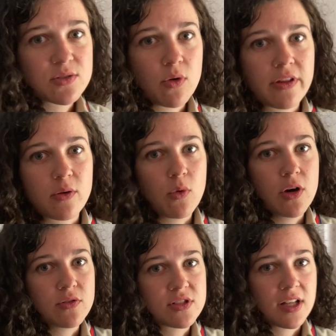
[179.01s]
one of the
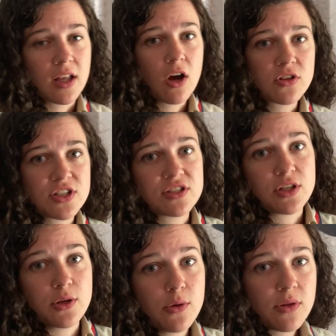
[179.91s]
world's largest
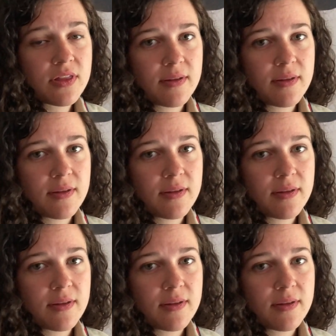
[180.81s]
youth